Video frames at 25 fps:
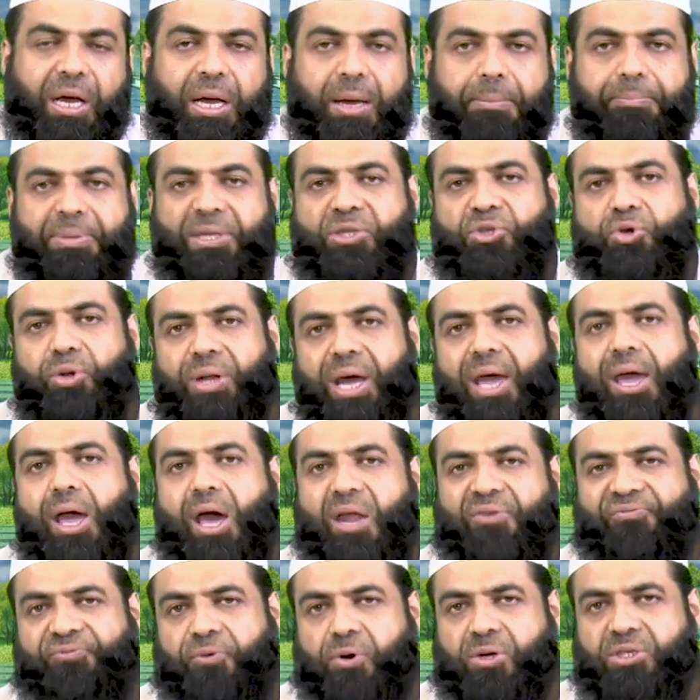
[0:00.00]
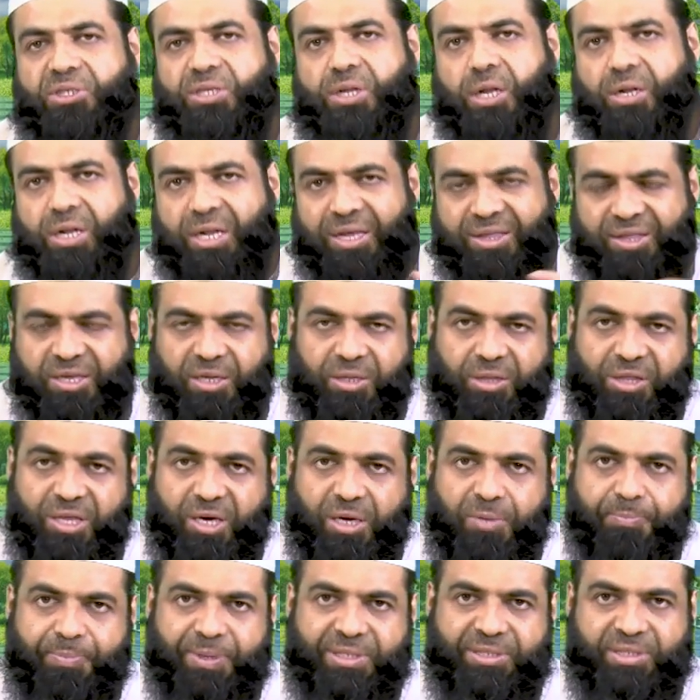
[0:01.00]
But today, unfortunately, the
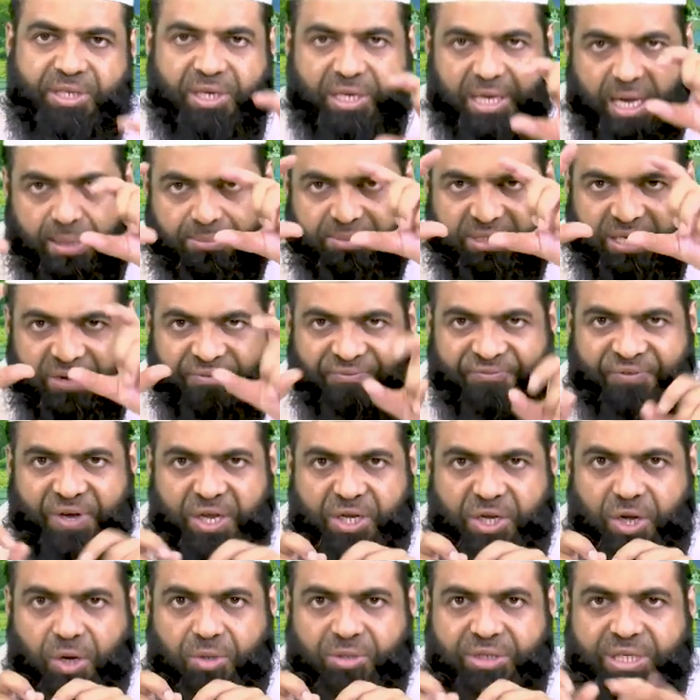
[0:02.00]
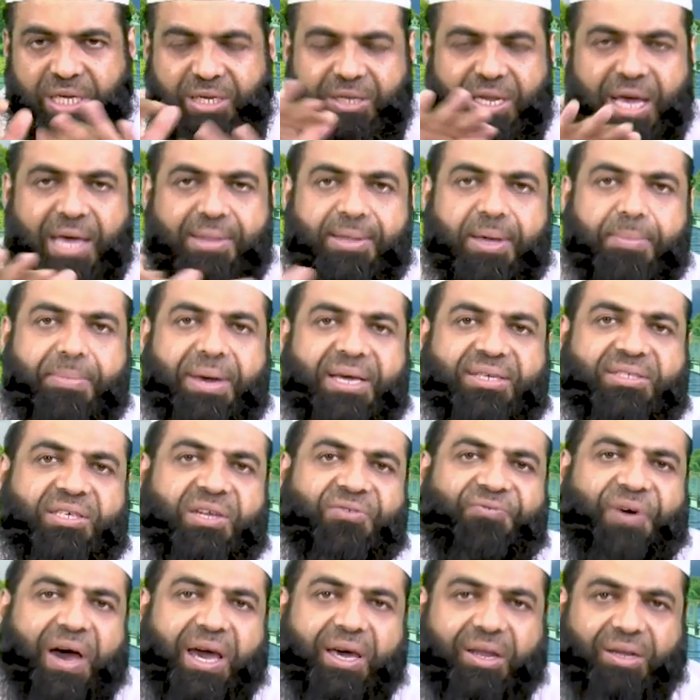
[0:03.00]
third person comes and videos it and then makes
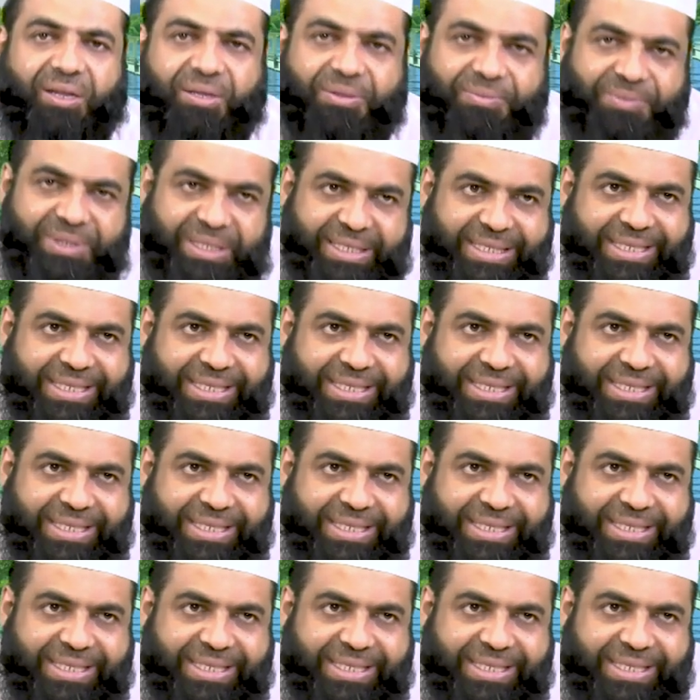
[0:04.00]
it viral.